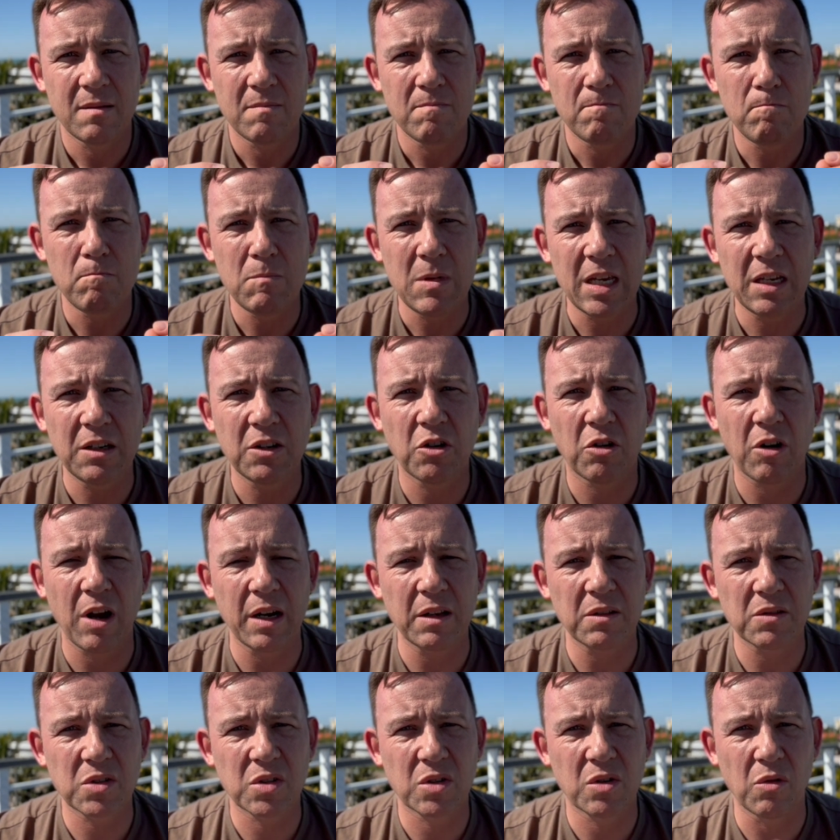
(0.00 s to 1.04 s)
mid
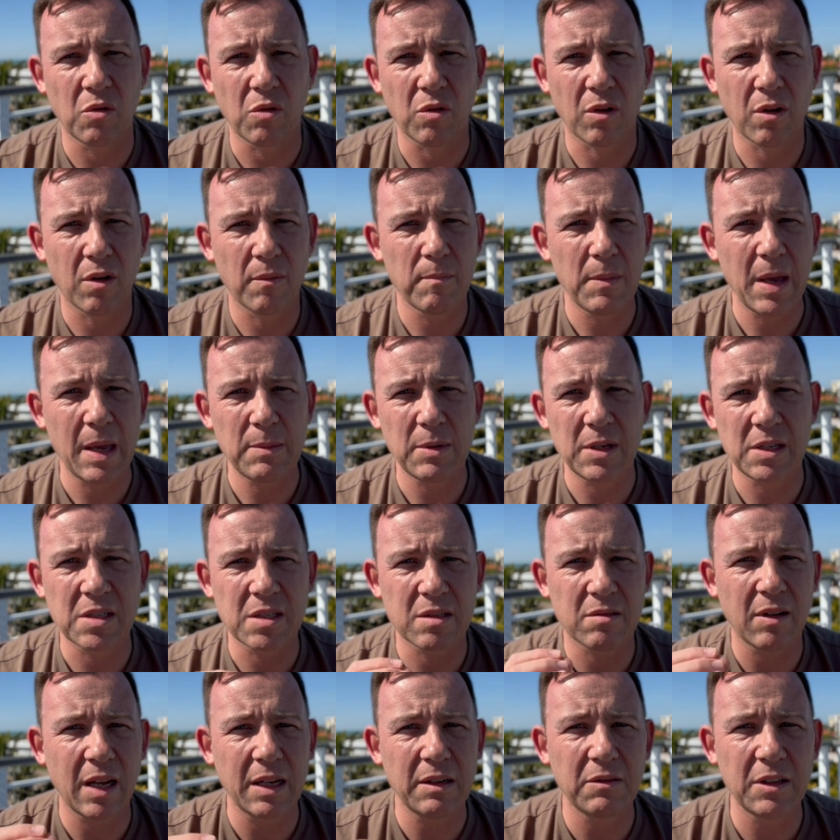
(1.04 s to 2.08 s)
credit score, maybe
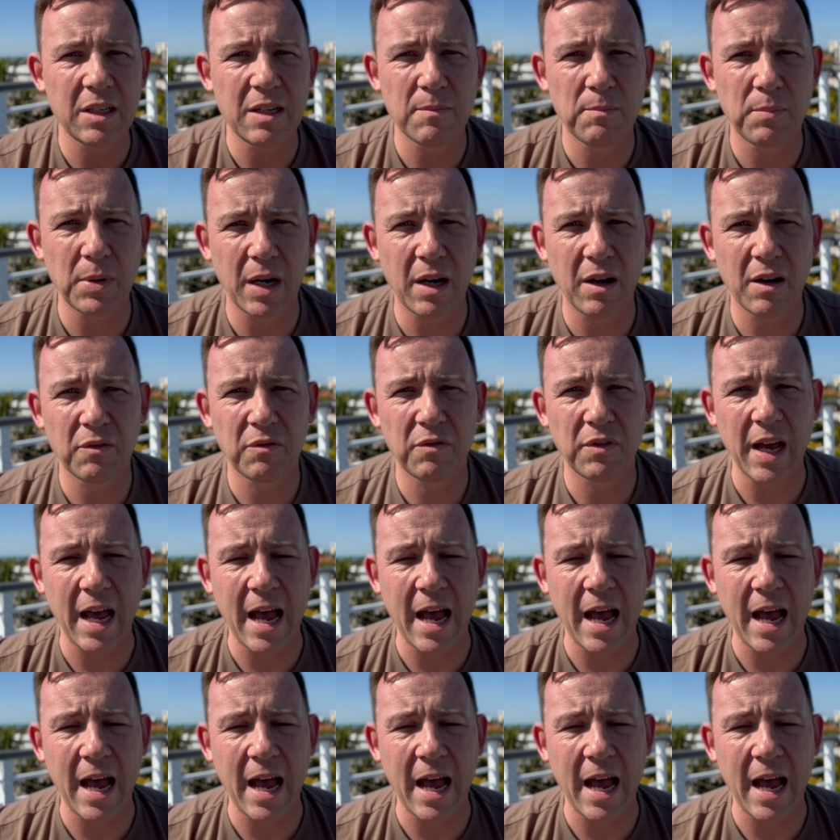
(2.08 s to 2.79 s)
slightly above